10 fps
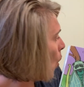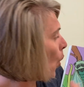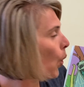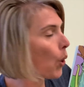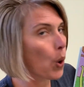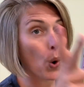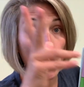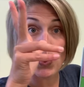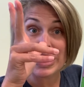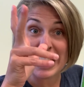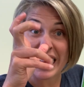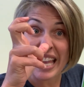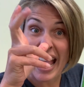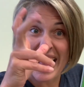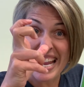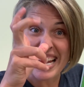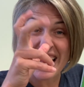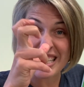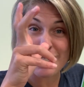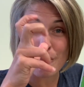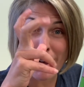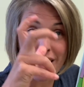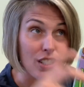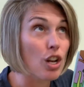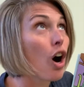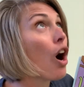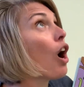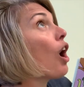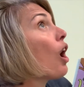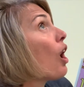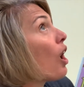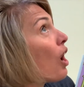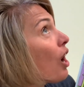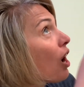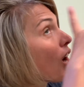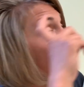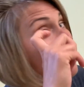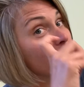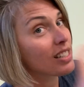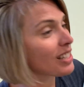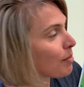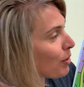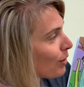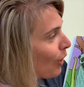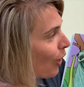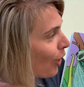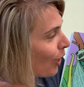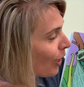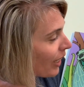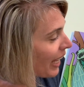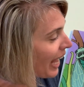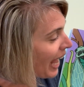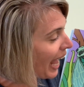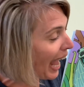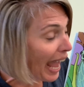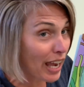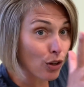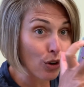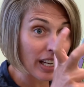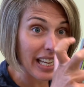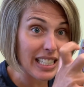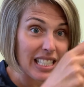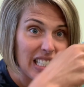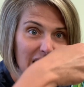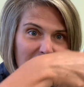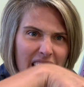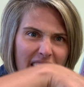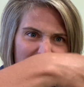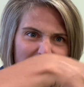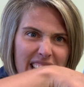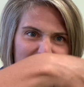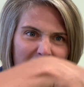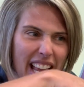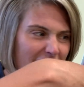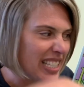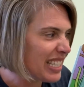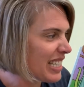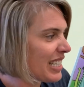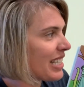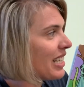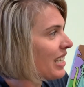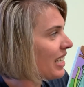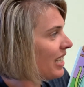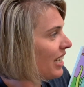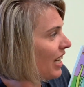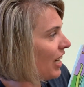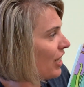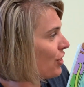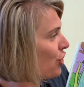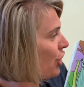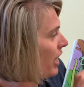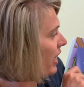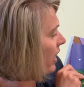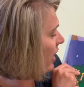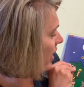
Oh, cicadas buzz all summer long. And crickets, they dance a jig.